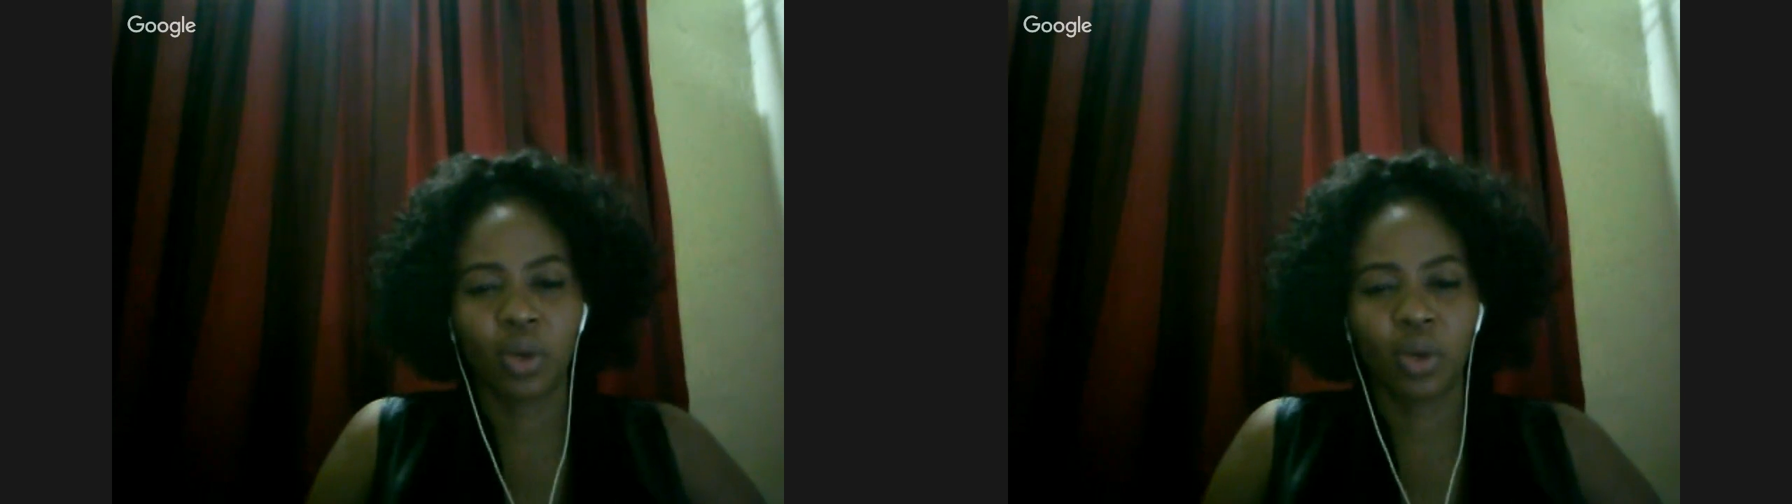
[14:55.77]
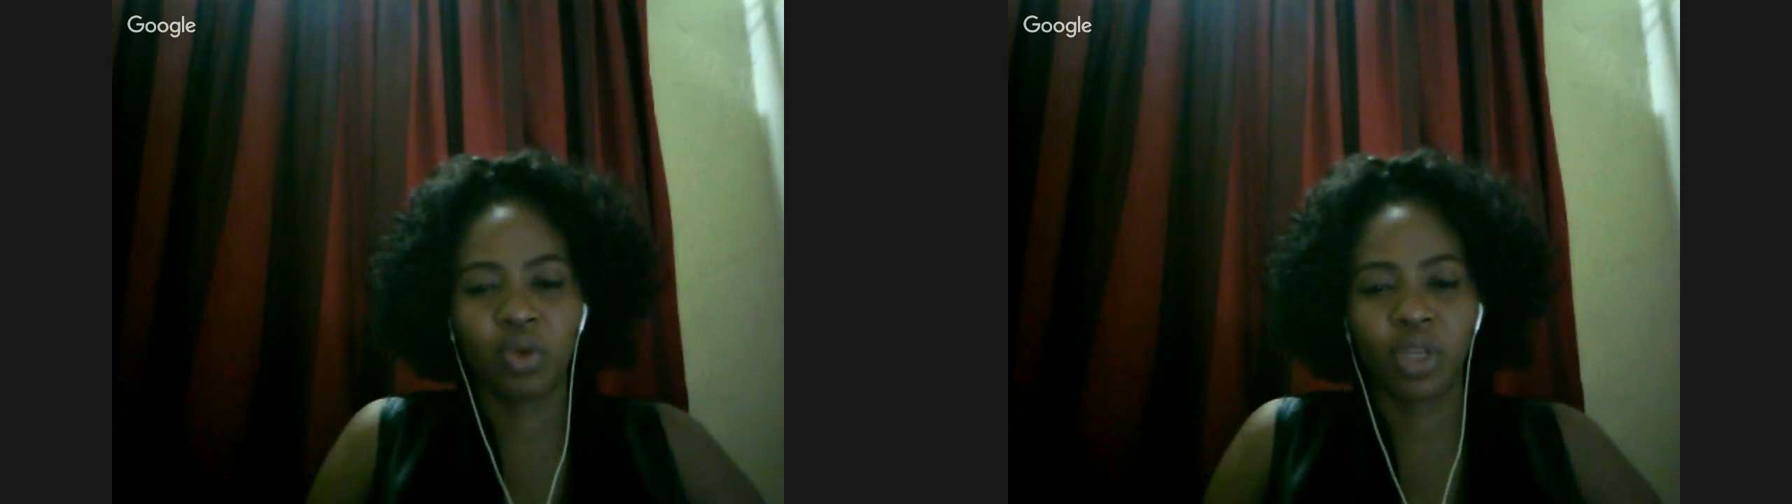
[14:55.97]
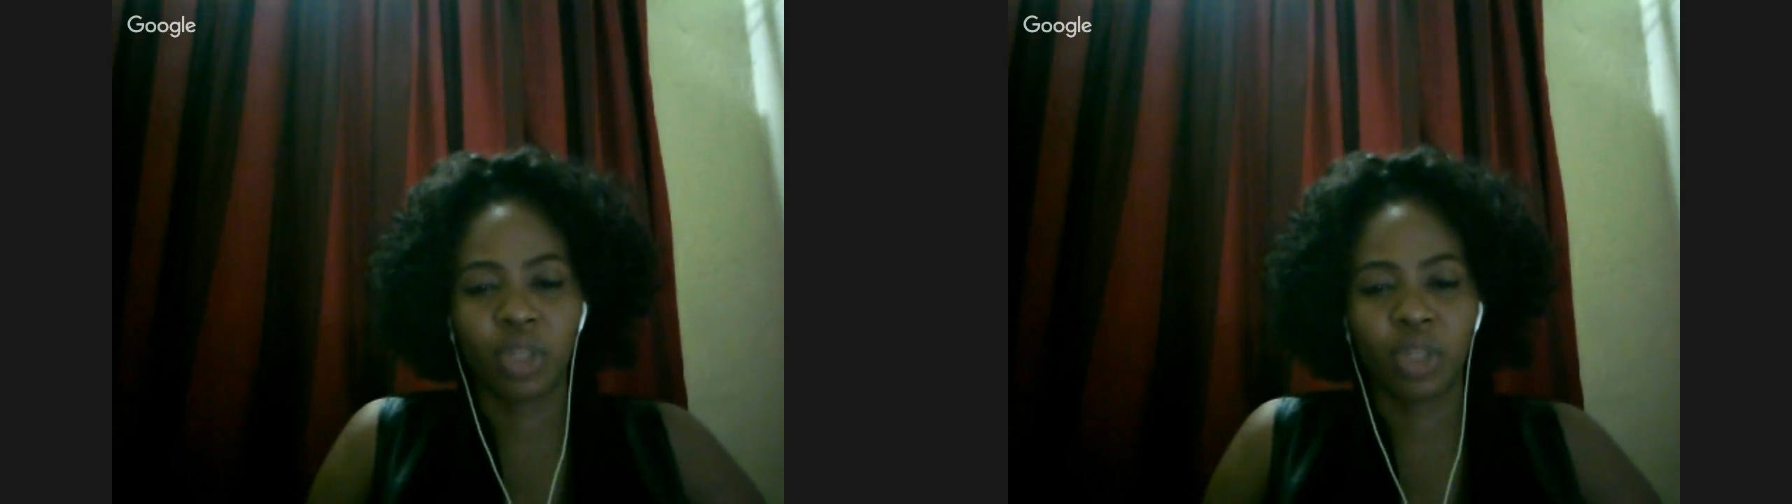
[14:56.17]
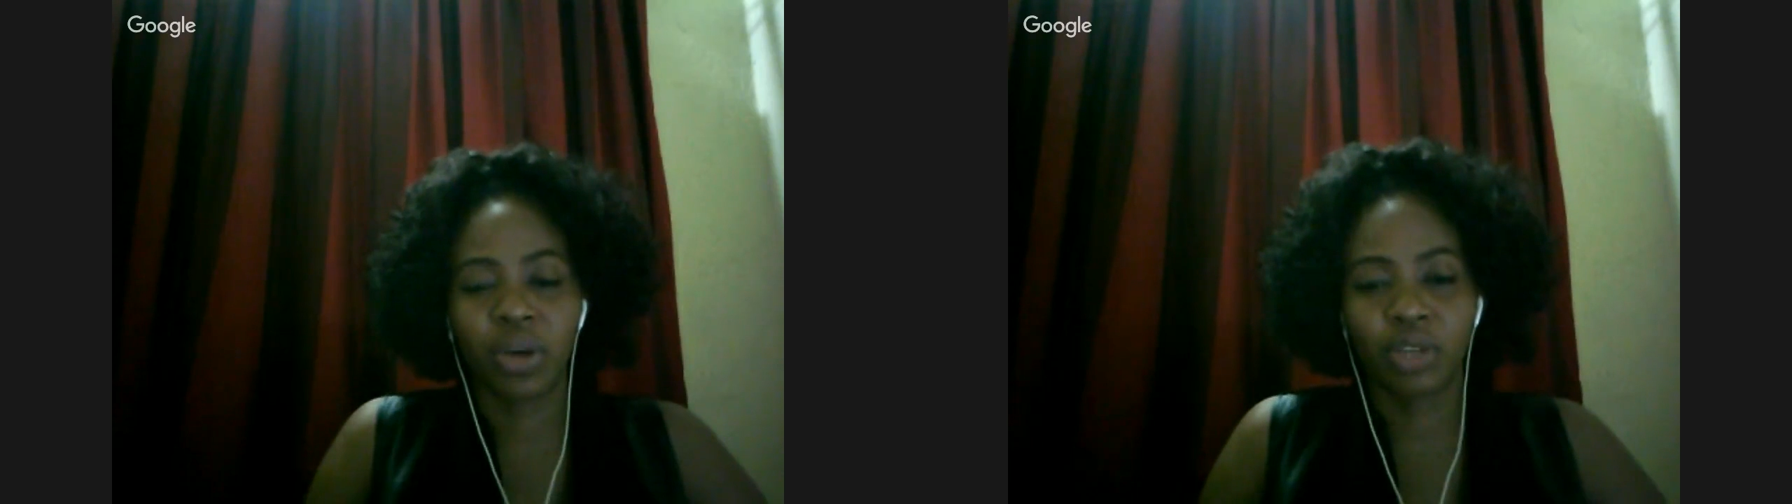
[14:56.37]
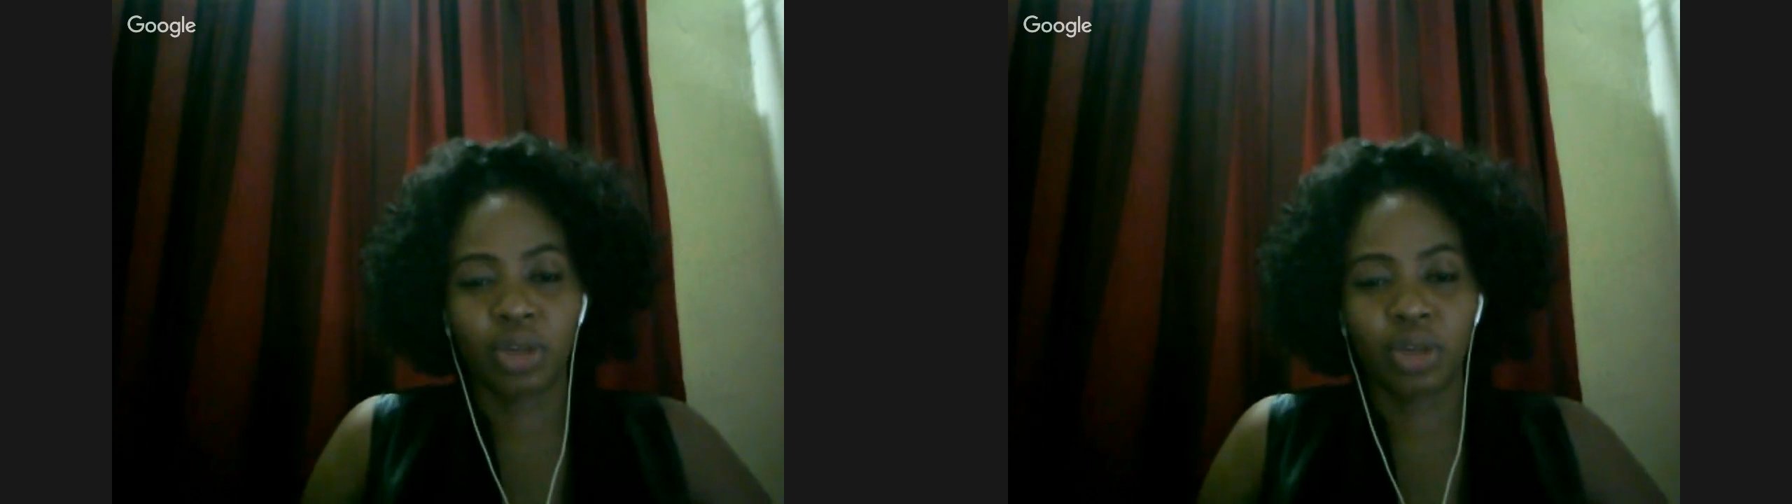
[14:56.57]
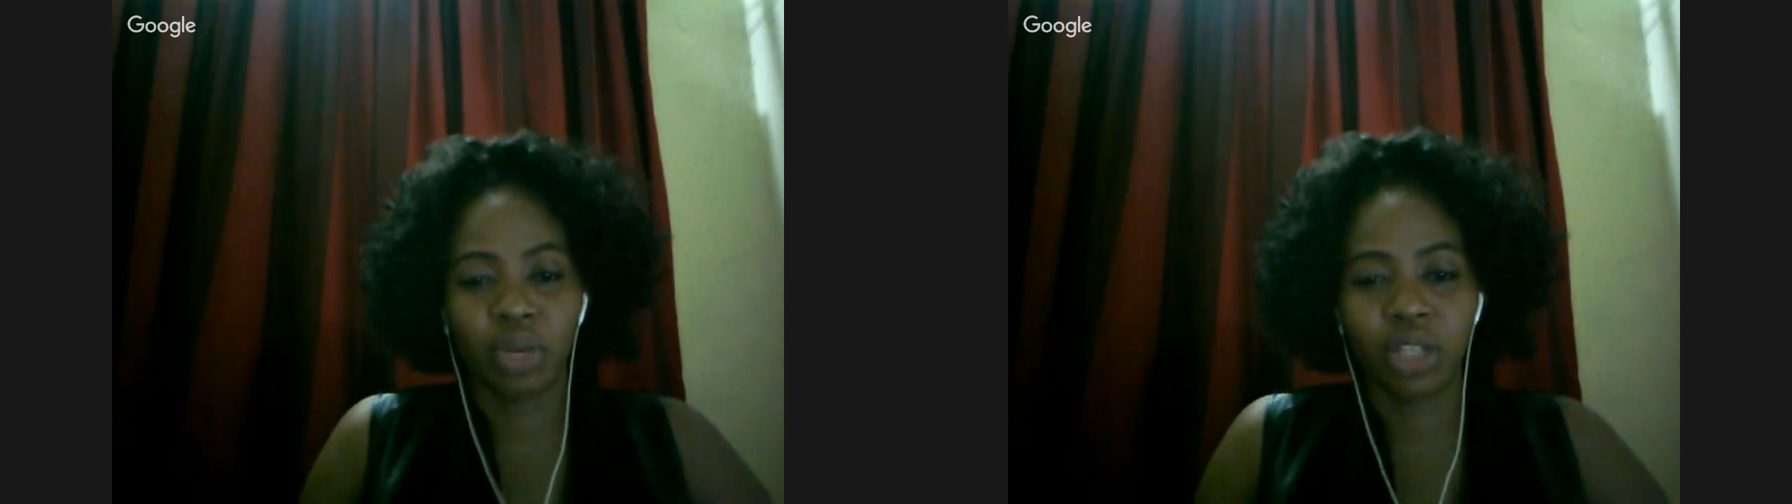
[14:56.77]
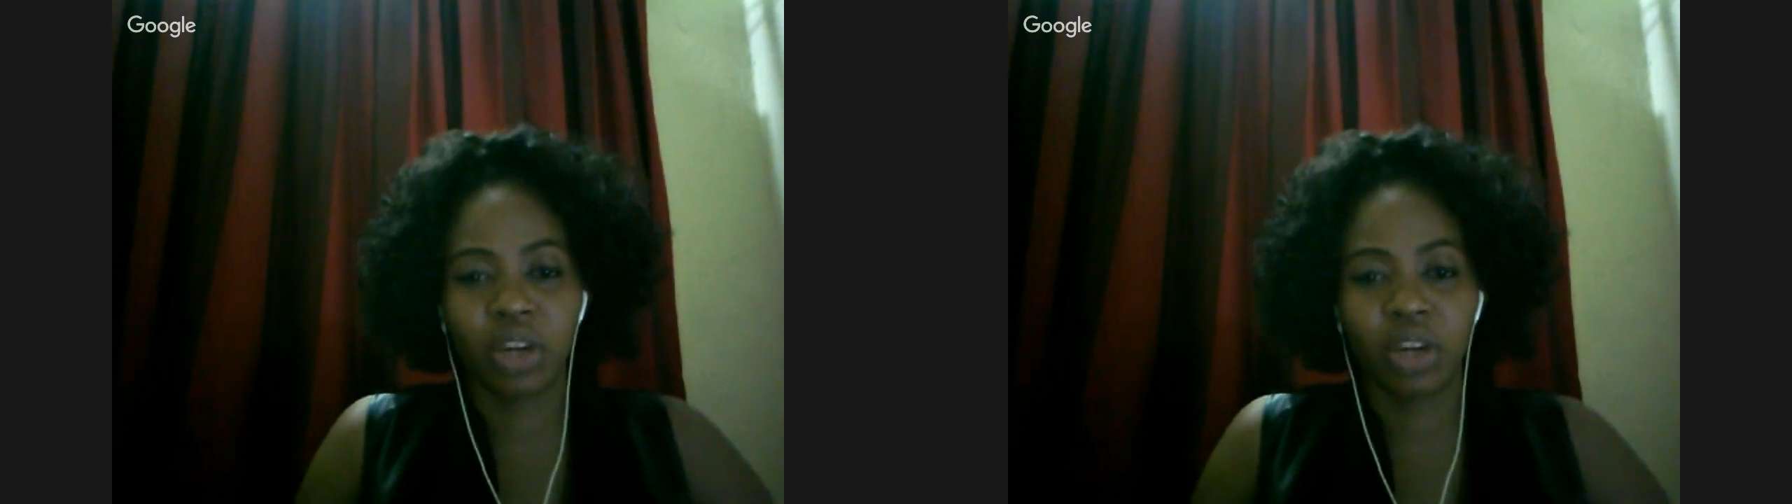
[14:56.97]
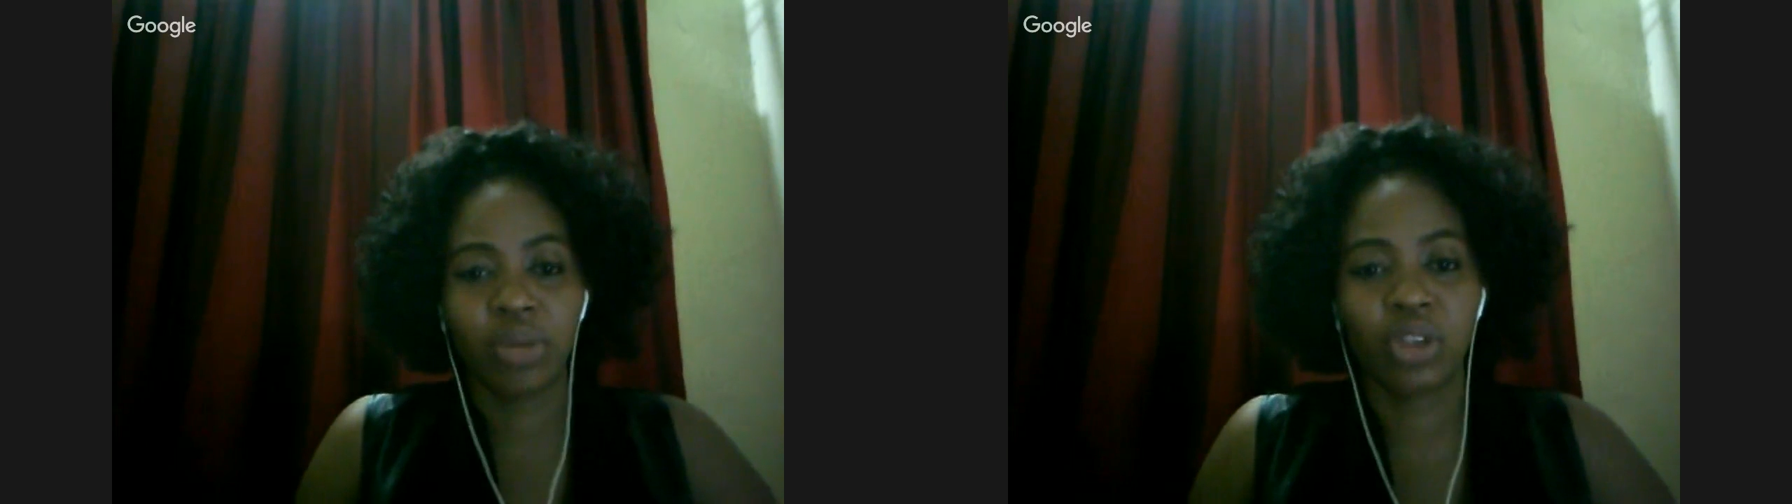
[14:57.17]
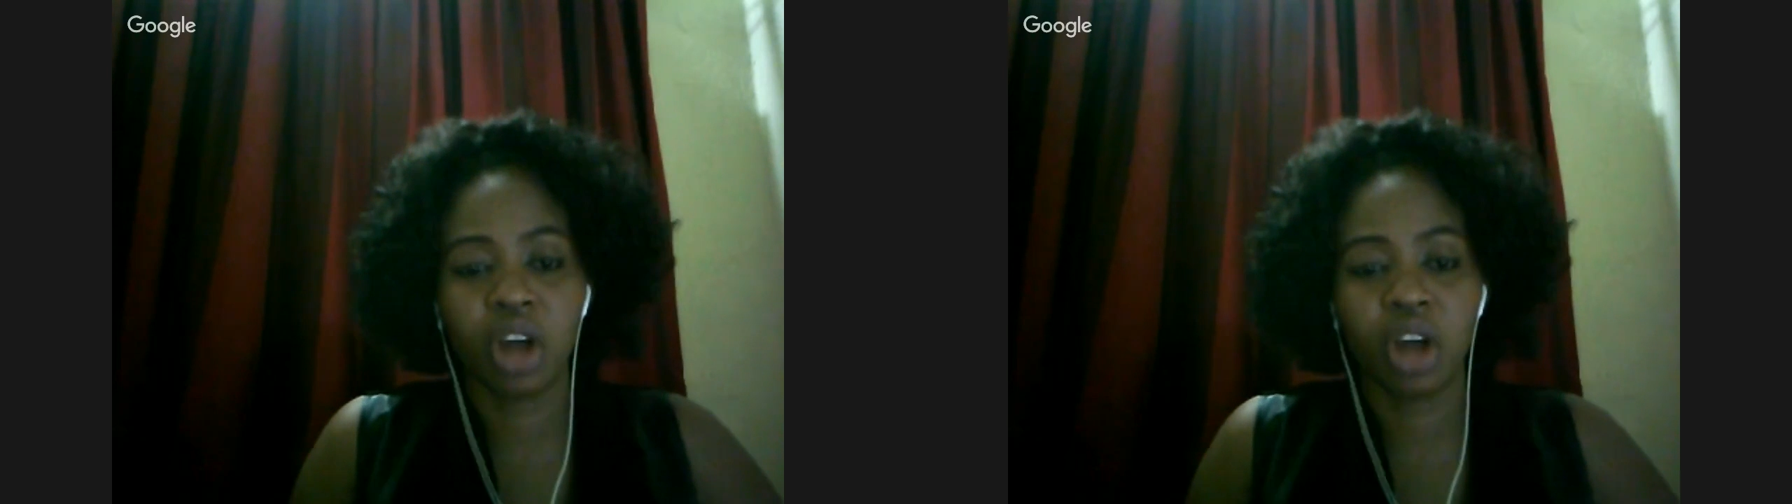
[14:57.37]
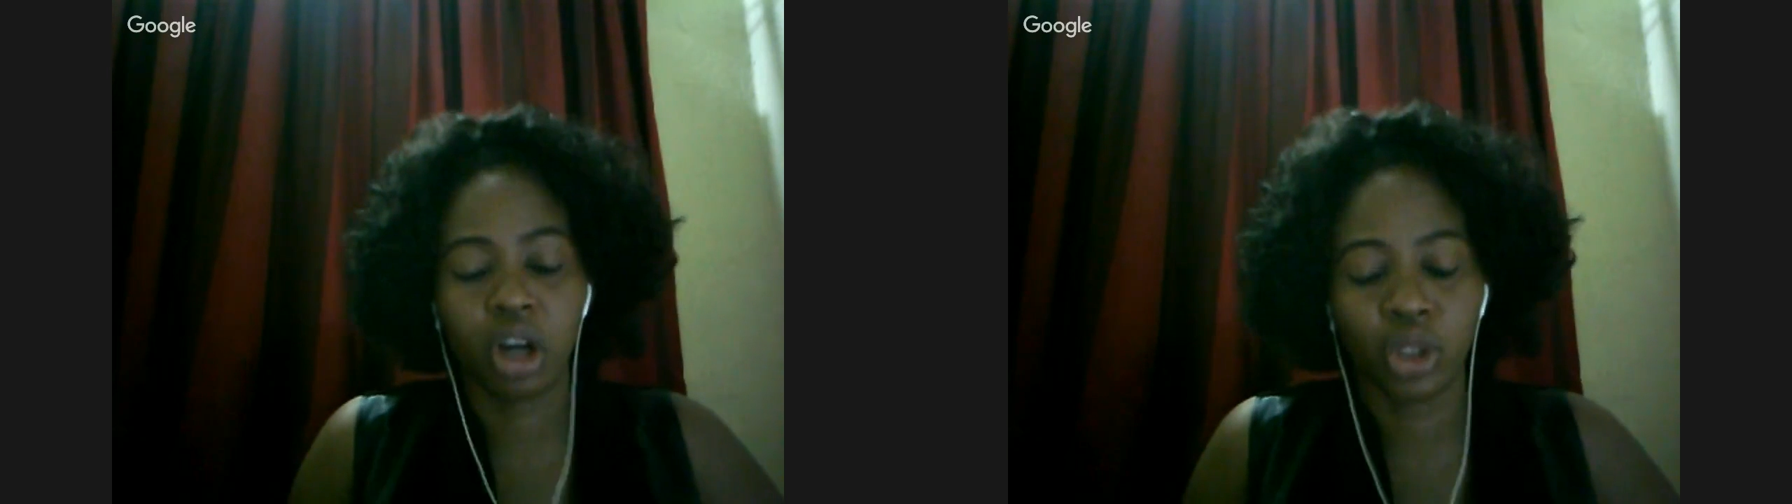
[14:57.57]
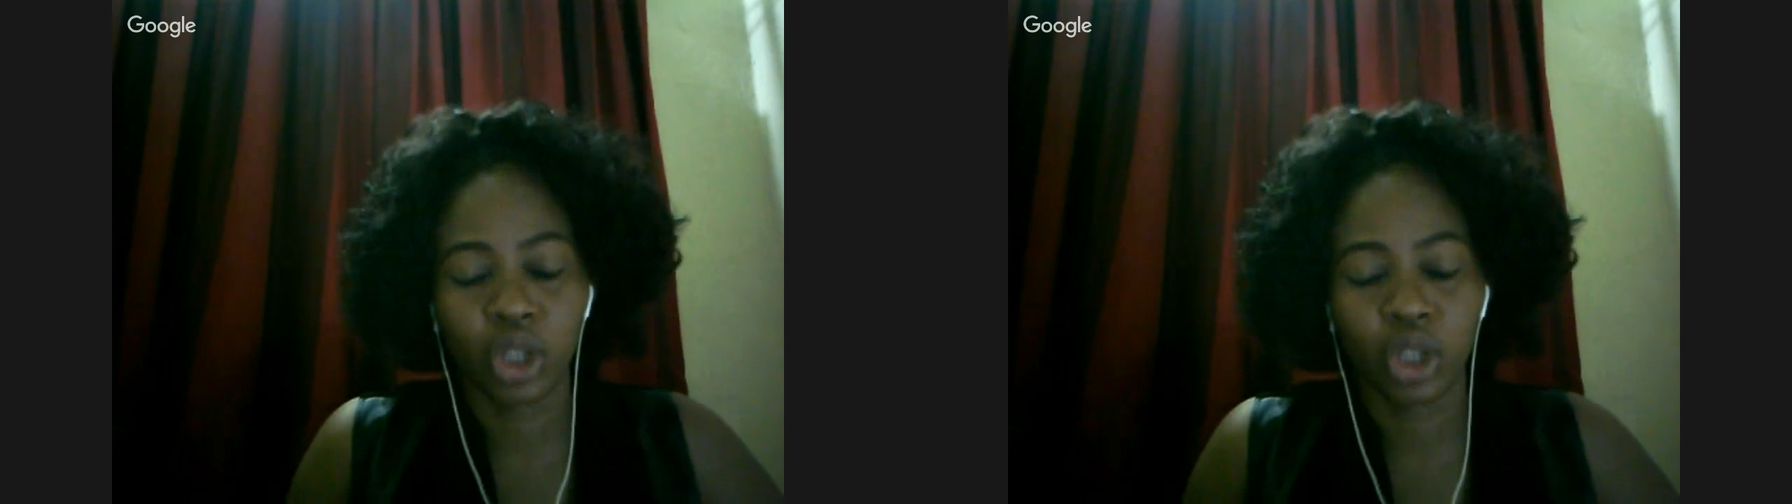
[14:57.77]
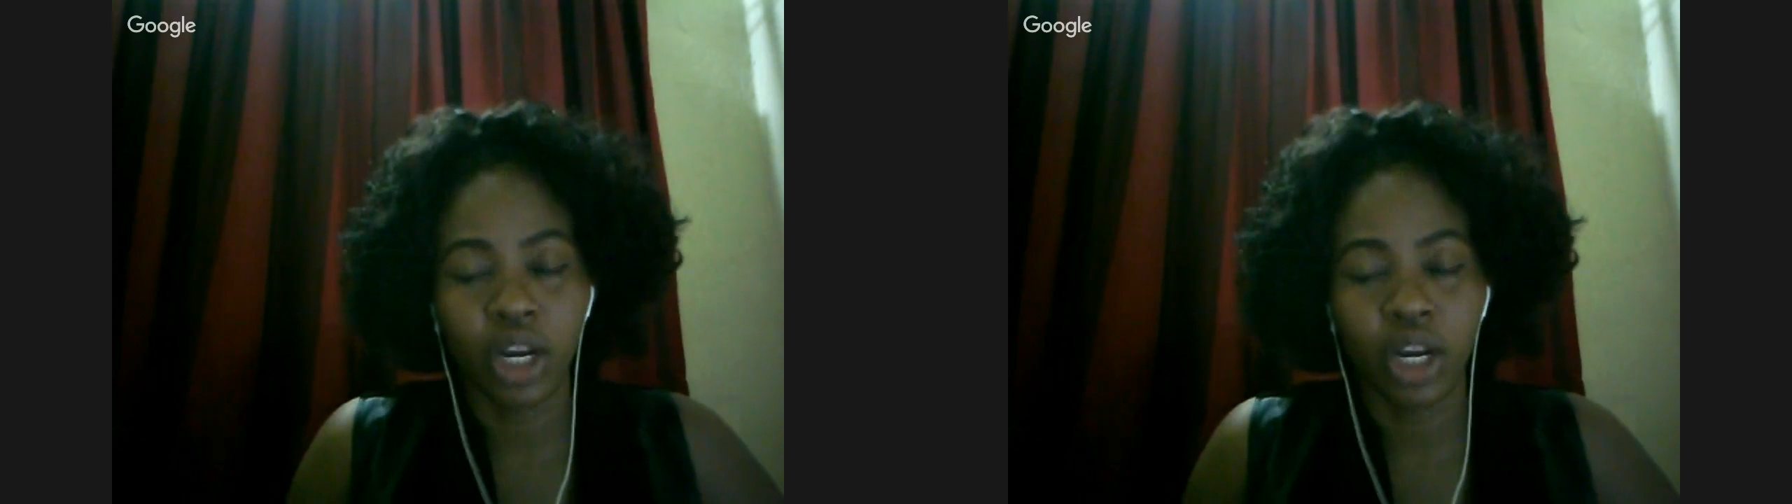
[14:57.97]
go for a spa treatment, get a massage,